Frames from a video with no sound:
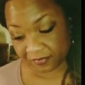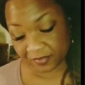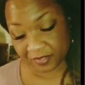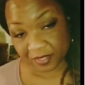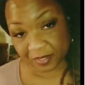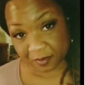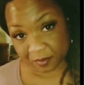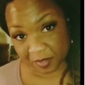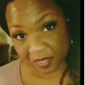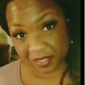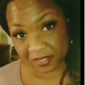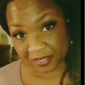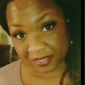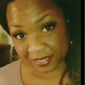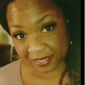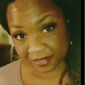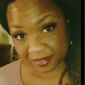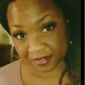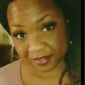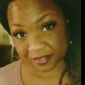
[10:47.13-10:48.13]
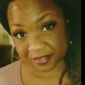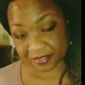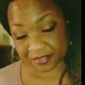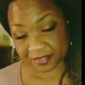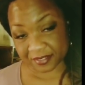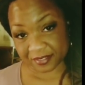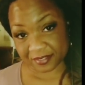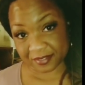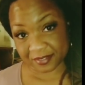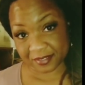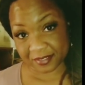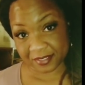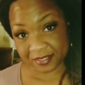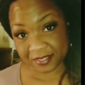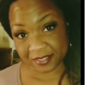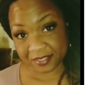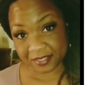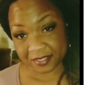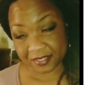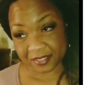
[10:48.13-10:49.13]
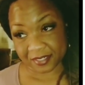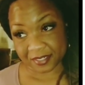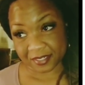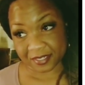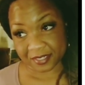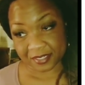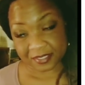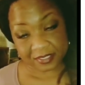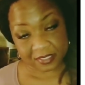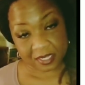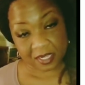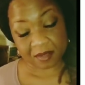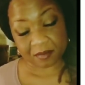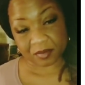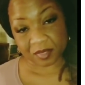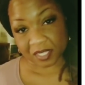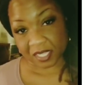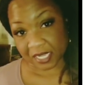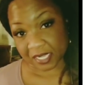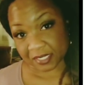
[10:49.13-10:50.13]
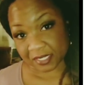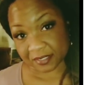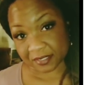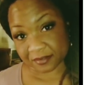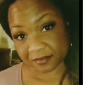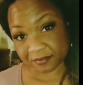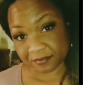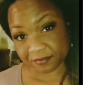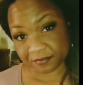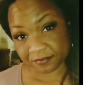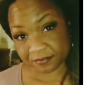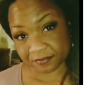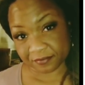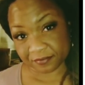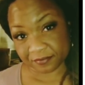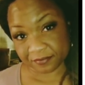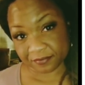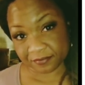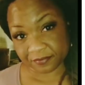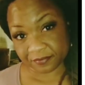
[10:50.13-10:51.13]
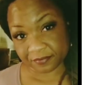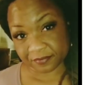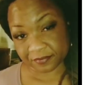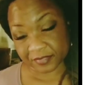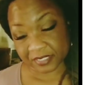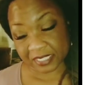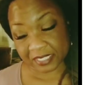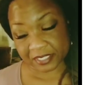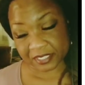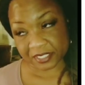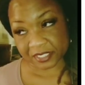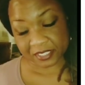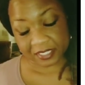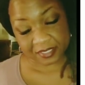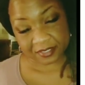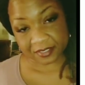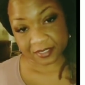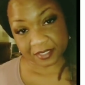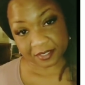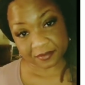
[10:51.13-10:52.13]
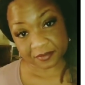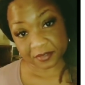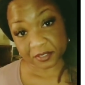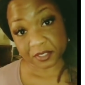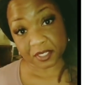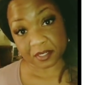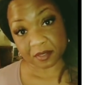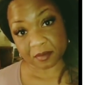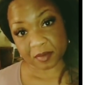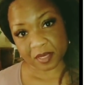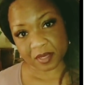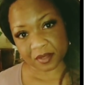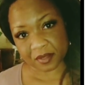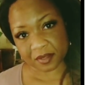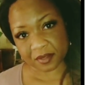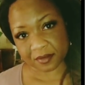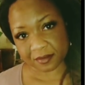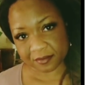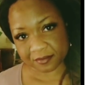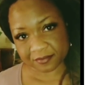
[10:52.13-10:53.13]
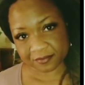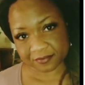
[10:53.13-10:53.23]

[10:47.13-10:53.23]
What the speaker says: Kamala Harris is not black, and she doesn't give a shit about you.